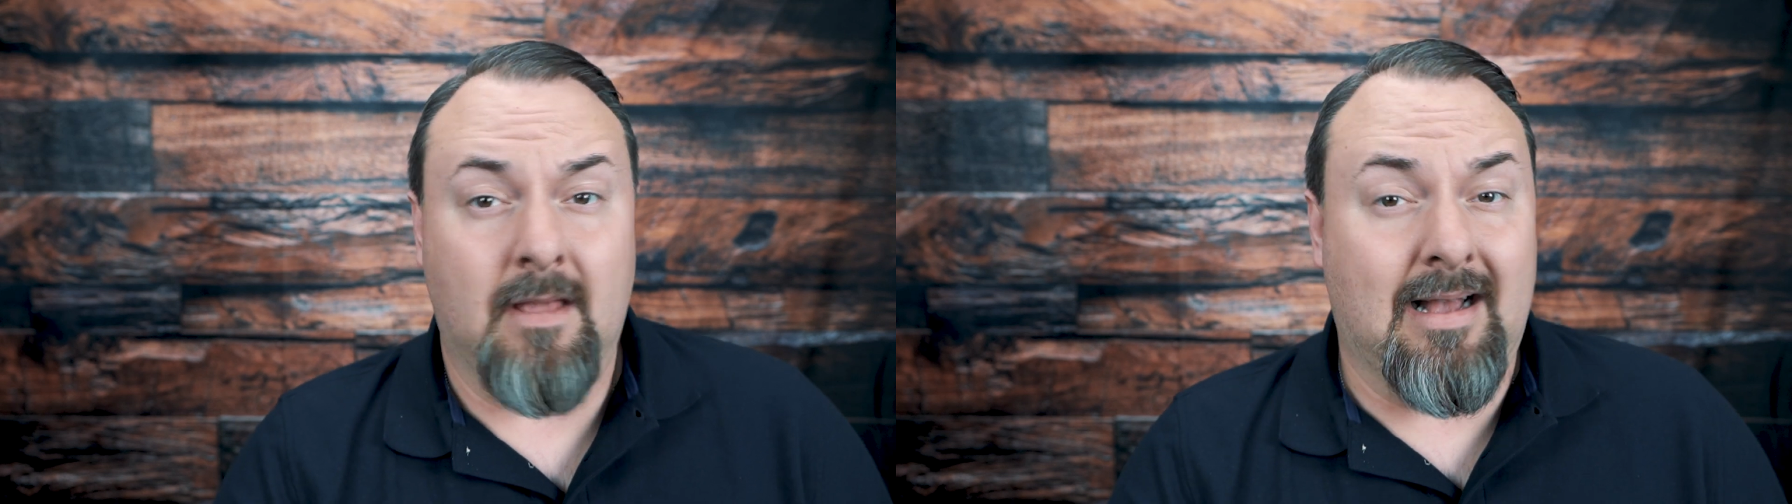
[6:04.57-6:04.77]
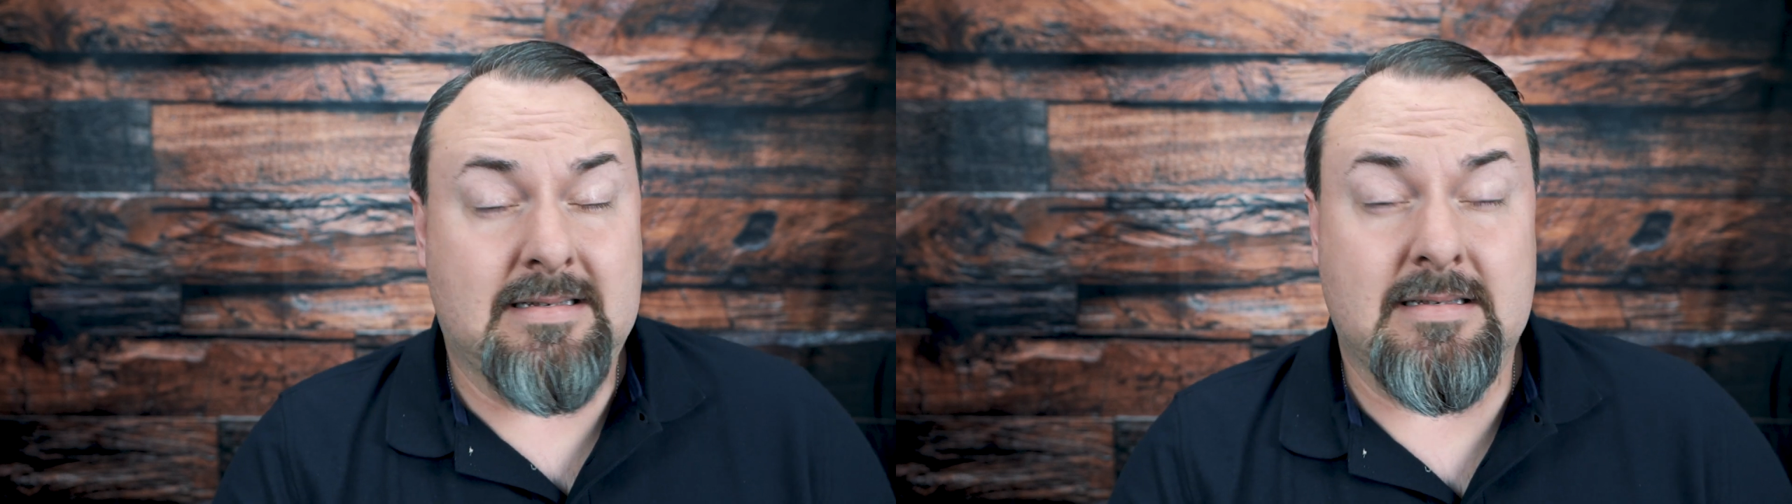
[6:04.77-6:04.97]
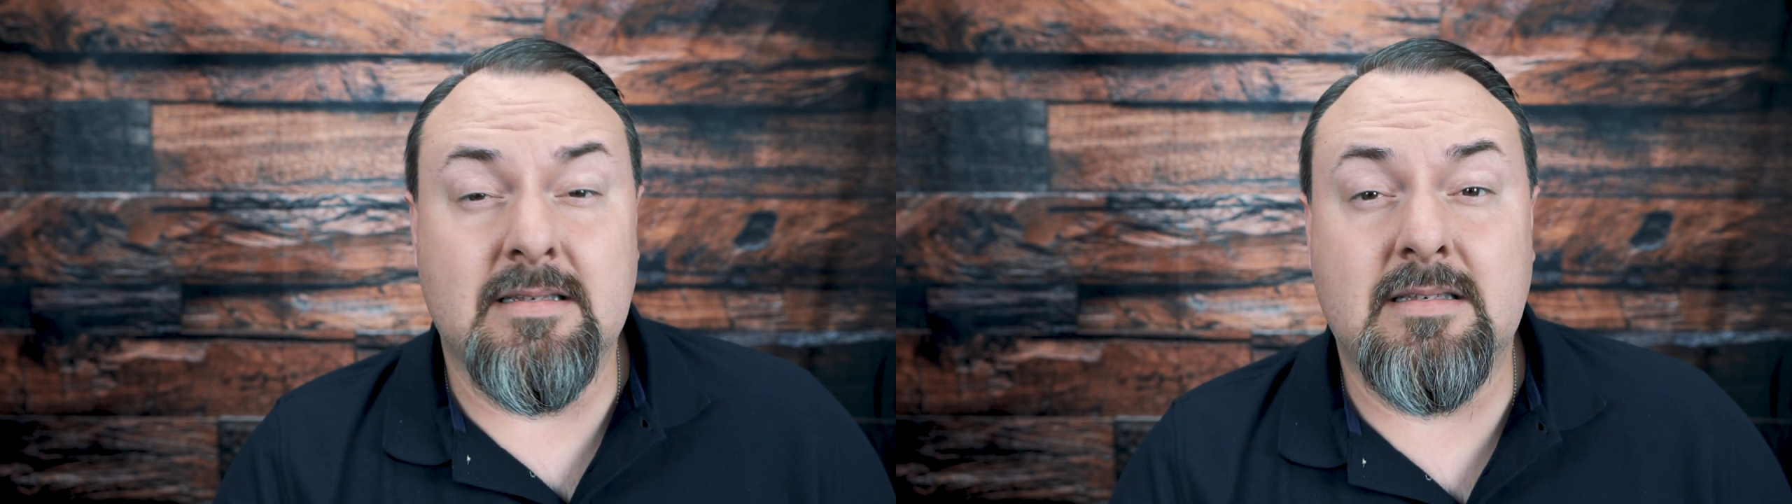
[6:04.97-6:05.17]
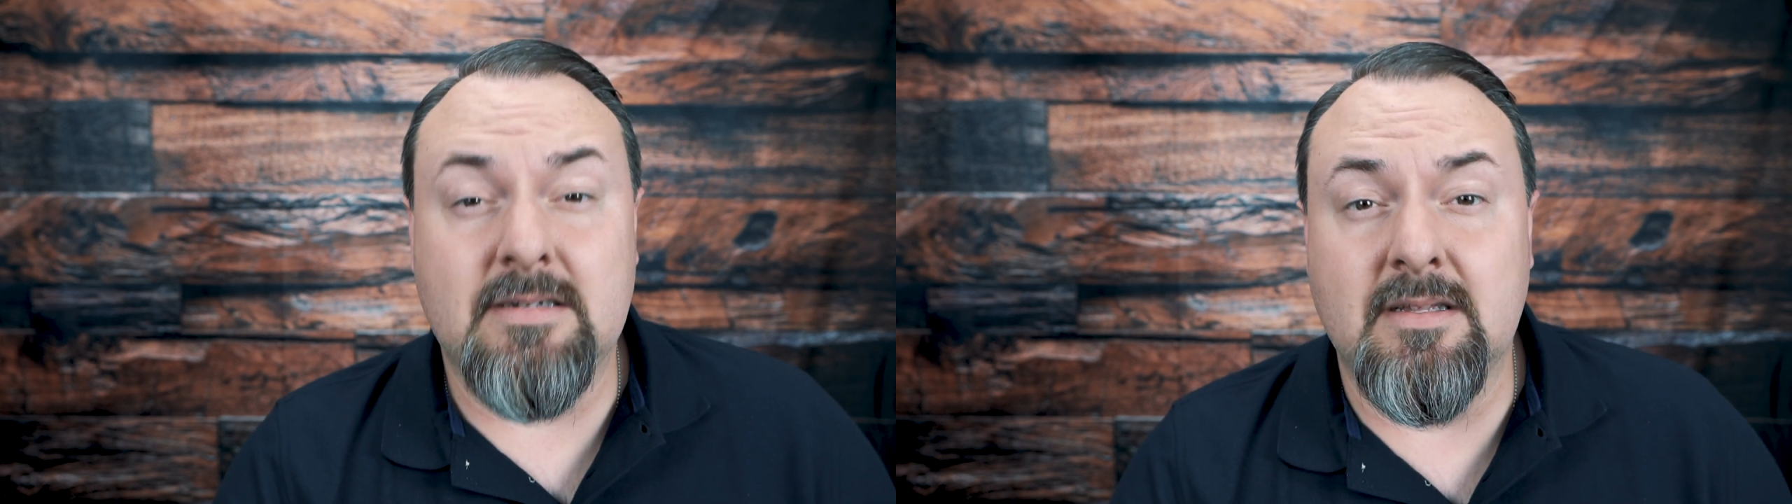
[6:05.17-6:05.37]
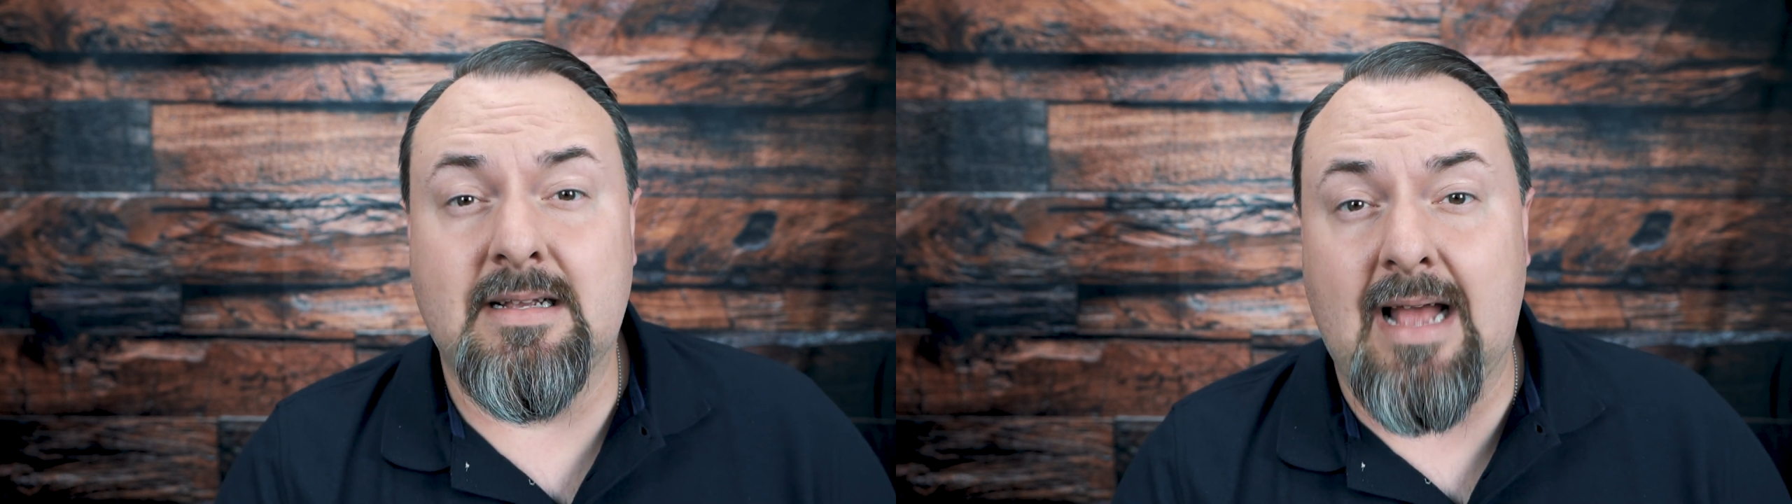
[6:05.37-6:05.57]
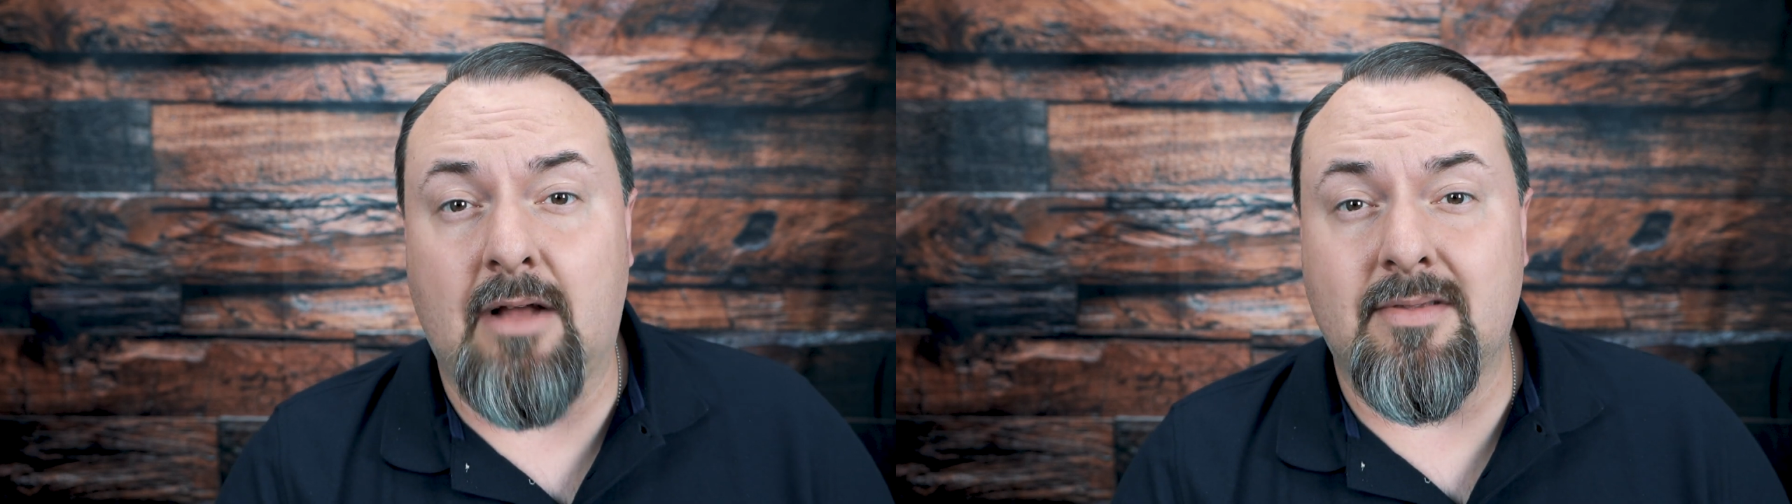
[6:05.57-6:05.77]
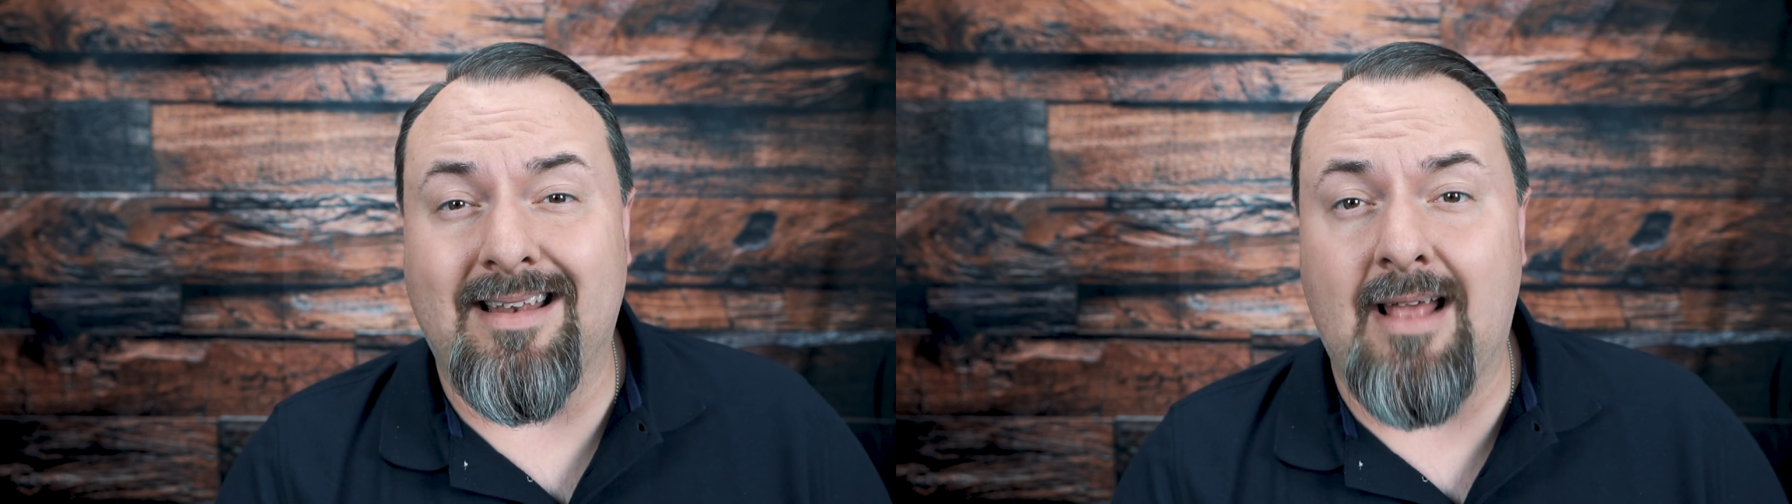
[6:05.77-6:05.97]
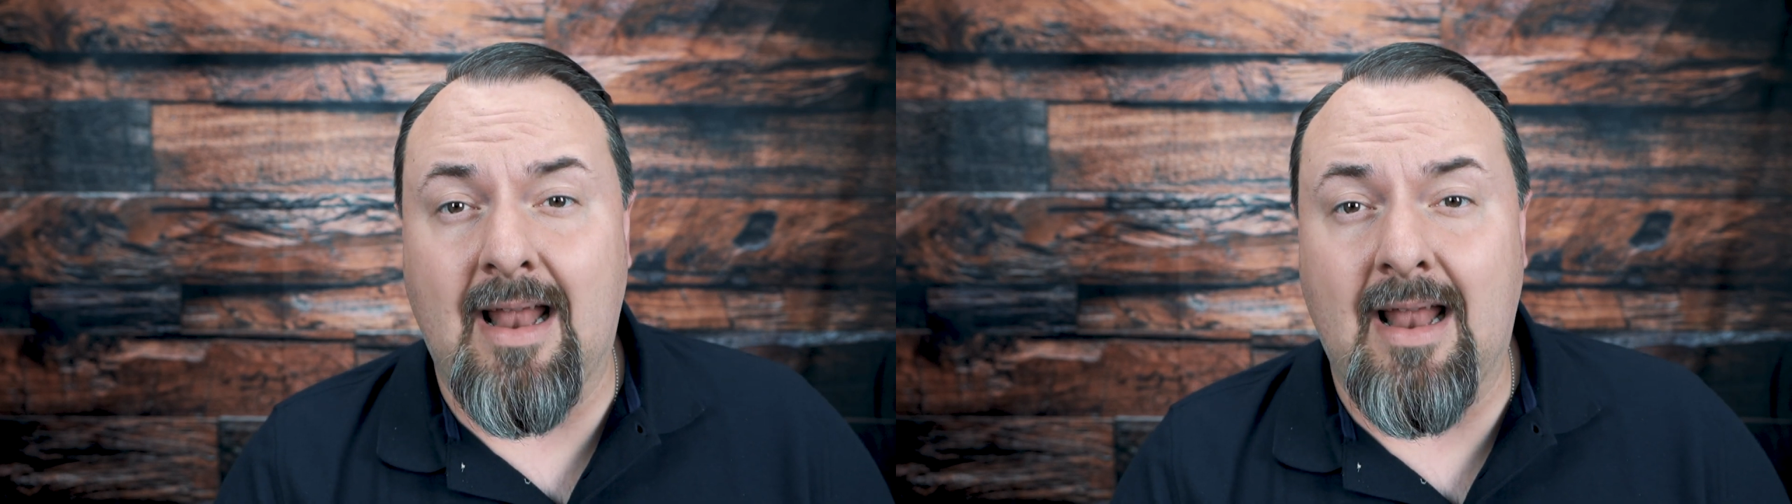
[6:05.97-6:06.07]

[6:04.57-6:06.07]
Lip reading: I sincerely doubt that